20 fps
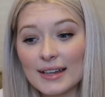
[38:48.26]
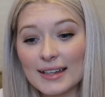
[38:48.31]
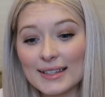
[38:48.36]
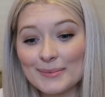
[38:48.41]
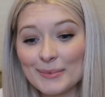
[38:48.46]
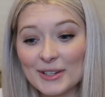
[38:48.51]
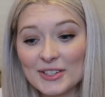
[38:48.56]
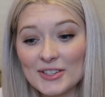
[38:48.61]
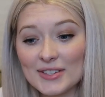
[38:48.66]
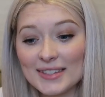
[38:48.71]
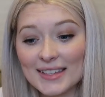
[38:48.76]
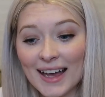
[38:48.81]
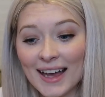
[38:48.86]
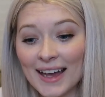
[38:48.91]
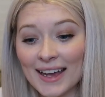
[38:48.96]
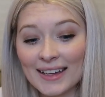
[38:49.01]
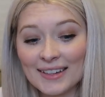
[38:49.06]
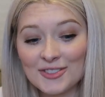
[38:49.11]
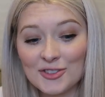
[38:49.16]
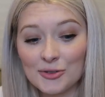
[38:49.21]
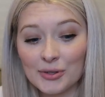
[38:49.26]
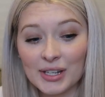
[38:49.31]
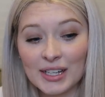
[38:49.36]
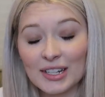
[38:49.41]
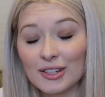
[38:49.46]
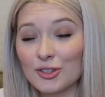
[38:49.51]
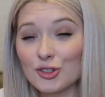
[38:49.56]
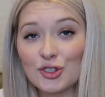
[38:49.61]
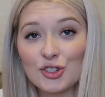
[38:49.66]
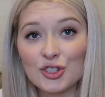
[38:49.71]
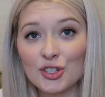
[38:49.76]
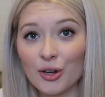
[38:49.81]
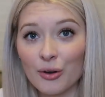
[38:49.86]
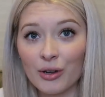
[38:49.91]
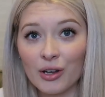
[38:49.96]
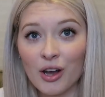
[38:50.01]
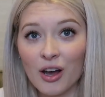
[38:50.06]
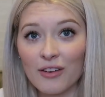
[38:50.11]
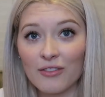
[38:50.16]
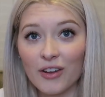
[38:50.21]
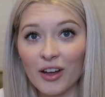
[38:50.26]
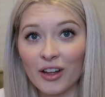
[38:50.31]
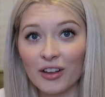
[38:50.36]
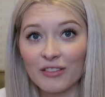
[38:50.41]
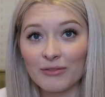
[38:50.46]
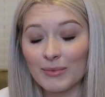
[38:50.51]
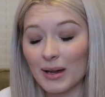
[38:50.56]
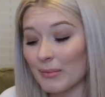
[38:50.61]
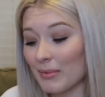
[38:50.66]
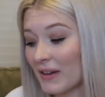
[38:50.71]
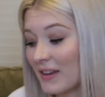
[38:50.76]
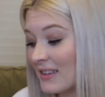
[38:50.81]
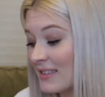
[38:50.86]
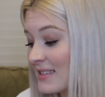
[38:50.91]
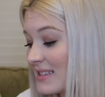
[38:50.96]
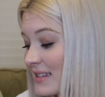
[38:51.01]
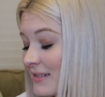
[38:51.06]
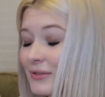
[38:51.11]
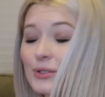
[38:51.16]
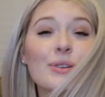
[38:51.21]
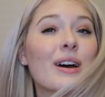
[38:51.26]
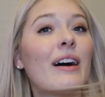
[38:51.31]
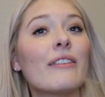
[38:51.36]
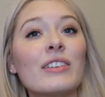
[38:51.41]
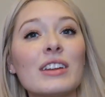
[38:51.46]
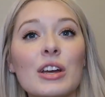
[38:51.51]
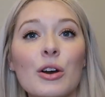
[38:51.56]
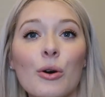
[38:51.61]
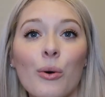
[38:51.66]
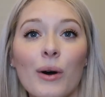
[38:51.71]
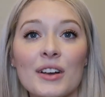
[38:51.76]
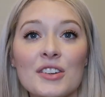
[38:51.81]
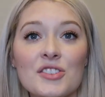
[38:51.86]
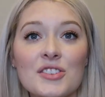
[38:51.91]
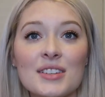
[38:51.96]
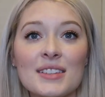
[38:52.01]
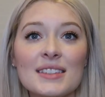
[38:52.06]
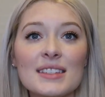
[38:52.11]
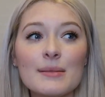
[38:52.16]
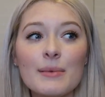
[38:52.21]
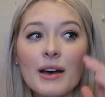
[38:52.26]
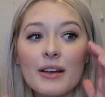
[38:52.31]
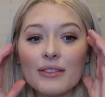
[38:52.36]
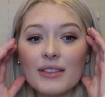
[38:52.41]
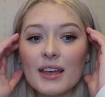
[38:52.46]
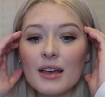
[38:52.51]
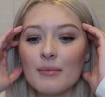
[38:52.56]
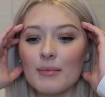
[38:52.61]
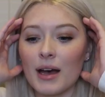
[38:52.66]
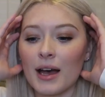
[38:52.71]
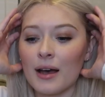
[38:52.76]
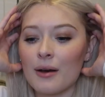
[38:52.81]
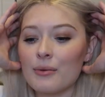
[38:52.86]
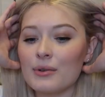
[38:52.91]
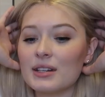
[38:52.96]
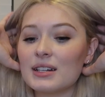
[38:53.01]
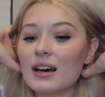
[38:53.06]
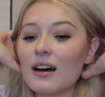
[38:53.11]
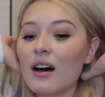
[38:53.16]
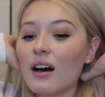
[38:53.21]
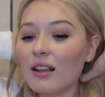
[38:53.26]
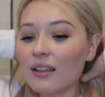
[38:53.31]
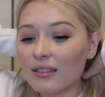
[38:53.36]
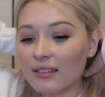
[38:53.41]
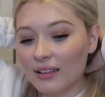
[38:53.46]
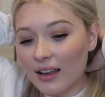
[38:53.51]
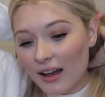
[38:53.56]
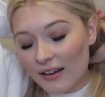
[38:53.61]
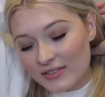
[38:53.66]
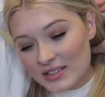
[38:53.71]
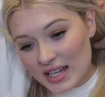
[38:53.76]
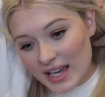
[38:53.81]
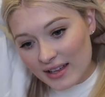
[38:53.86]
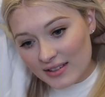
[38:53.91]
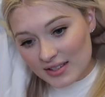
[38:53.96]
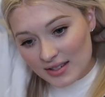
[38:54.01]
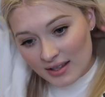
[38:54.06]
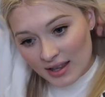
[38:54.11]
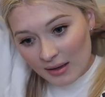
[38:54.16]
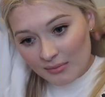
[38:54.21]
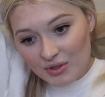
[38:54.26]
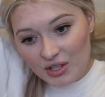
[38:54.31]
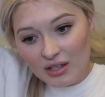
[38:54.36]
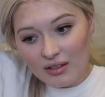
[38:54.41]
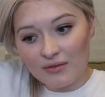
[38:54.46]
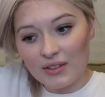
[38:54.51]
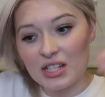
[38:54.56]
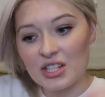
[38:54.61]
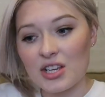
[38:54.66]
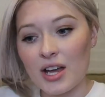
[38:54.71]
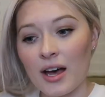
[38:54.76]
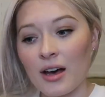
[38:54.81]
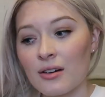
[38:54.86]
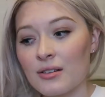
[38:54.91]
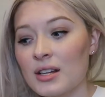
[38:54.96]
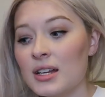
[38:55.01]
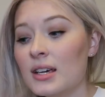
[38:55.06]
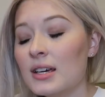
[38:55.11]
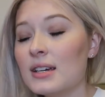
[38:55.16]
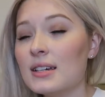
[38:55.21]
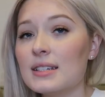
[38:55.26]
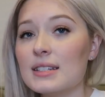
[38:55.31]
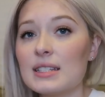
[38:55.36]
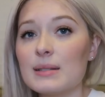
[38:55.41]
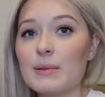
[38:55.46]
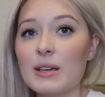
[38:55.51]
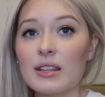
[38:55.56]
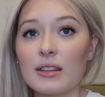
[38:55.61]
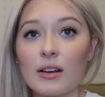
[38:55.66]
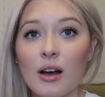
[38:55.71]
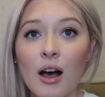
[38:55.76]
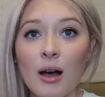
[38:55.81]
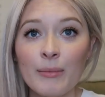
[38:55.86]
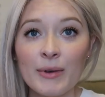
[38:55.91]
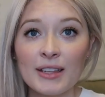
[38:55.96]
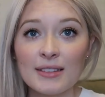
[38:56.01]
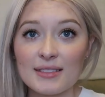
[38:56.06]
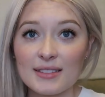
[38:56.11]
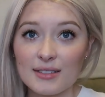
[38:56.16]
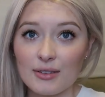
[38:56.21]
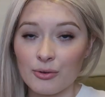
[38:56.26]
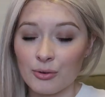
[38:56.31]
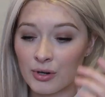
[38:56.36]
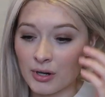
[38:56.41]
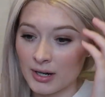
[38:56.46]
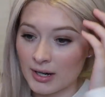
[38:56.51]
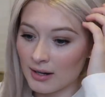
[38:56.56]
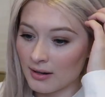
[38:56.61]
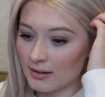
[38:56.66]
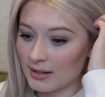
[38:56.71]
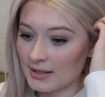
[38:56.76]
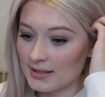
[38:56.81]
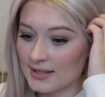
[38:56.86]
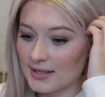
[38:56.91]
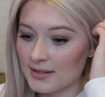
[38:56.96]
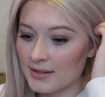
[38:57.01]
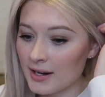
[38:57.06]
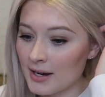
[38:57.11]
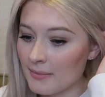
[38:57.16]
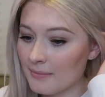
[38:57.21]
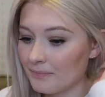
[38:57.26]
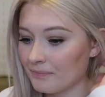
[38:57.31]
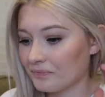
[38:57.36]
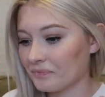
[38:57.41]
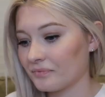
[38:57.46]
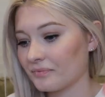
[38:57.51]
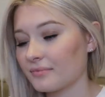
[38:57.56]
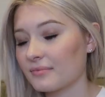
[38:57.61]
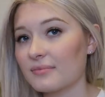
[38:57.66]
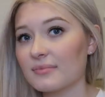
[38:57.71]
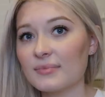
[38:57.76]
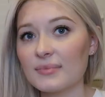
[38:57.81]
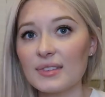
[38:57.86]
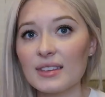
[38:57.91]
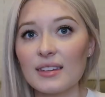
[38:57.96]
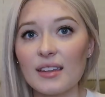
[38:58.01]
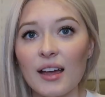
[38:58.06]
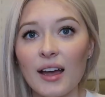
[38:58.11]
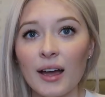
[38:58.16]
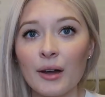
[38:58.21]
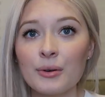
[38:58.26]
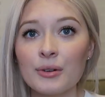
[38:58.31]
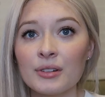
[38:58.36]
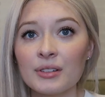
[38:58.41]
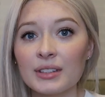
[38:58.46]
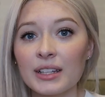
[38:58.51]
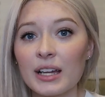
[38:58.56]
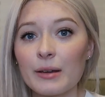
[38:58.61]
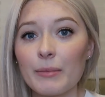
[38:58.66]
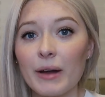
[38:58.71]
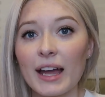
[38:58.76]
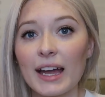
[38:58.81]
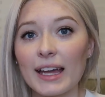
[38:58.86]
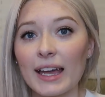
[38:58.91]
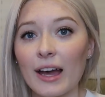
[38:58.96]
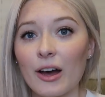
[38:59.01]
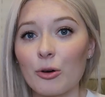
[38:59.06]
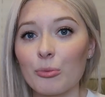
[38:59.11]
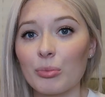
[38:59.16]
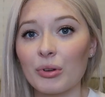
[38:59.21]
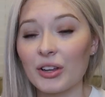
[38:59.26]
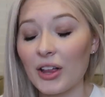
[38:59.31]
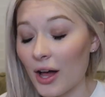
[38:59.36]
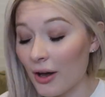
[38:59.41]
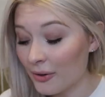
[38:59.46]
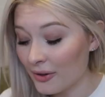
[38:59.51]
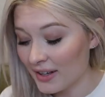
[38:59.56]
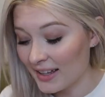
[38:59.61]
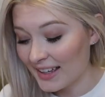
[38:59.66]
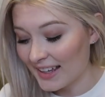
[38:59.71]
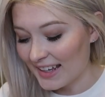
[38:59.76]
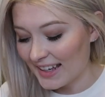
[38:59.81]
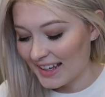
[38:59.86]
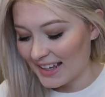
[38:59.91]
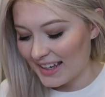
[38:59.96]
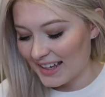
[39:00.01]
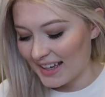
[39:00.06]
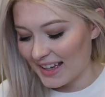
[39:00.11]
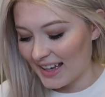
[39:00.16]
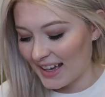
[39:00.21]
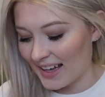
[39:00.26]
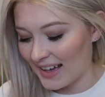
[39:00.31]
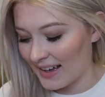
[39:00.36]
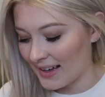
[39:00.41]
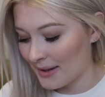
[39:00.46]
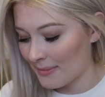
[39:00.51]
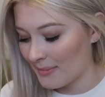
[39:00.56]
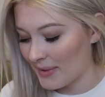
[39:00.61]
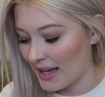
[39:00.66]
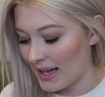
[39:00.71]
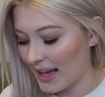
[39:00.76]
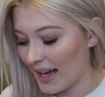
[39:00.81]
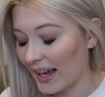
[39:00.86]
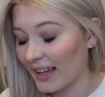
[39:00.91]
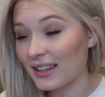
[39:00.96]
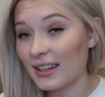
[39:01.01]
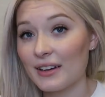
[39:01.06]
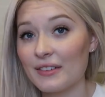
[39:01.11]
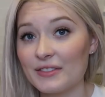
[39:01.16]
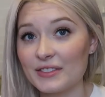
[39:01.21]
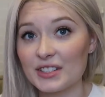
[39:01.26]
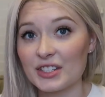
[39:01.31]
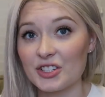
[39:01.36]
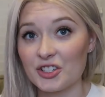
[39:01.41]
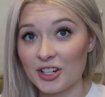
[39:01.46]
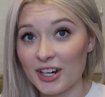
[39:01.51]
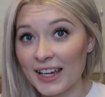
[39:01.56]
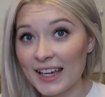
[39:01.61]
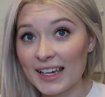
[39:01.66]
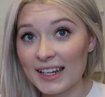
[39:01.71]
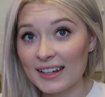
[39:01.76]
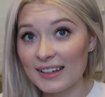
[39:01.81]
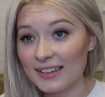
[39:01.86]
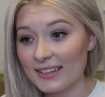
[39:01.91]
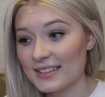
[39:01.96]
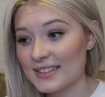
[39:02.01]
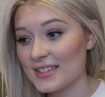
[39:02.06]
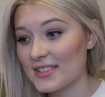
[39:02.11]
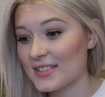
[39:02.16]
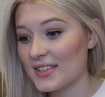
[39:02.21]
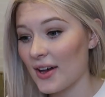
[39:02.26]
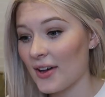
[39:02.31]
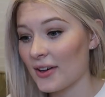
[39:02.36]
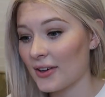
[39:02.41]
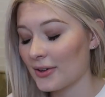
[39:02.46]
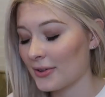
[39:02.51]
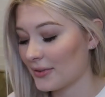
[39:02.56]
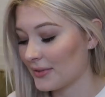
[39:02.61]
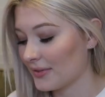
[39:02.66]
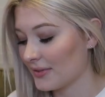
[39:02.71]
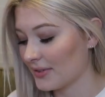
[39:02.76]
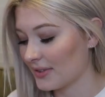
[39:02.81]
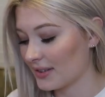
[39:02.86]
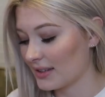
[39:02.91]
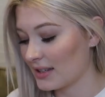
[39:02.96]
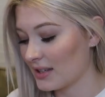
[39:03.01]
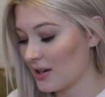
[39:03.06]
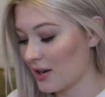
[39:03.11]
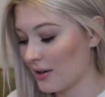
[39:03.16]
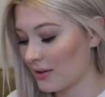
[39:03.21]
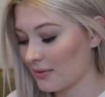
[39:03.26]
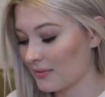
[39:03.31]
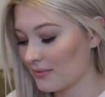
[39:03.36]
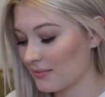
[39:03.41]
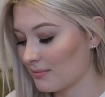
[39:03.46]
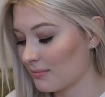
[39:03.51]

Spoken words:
as much as I enjoyed showing off all of my pins. If you have any questions about them, I would love to answer them. You can reach out to me in the comments or on Instagram. I will link my account below. I love to trade, so, you know,